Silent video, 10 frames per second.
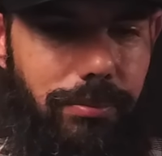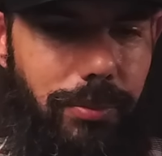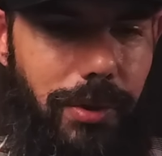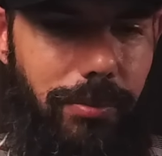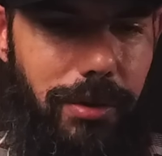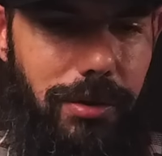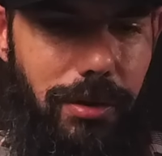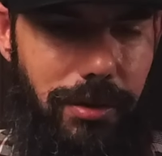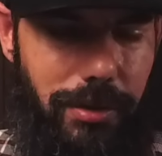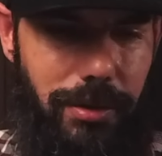pretty much
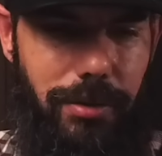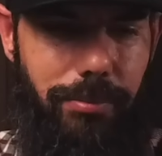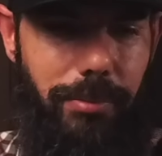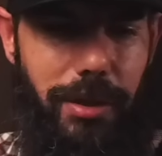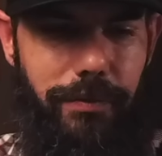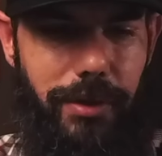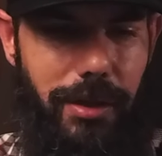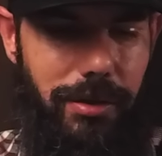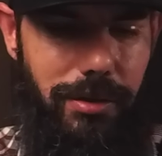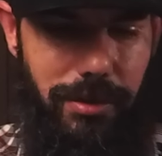all the
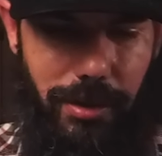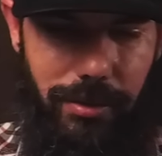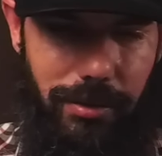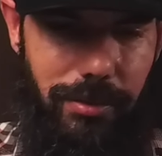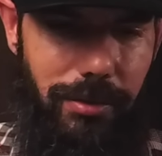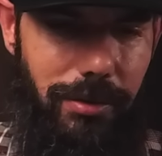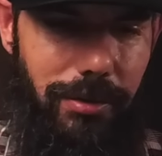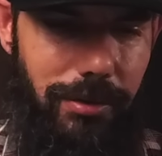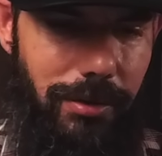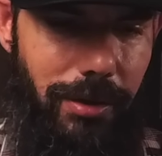modifications I've done to
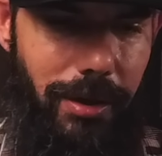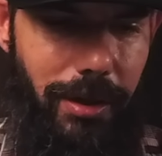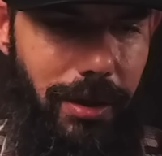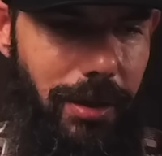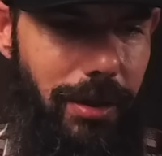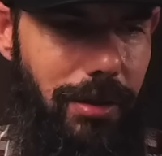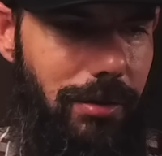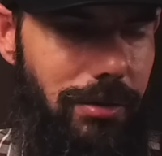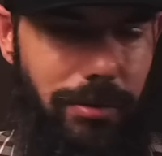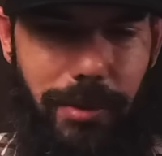this
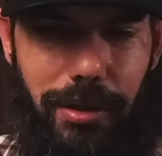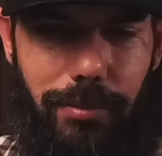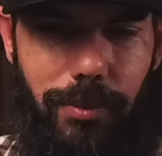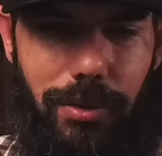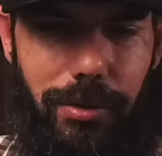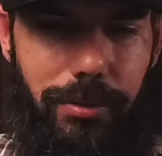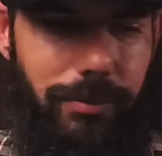to make it more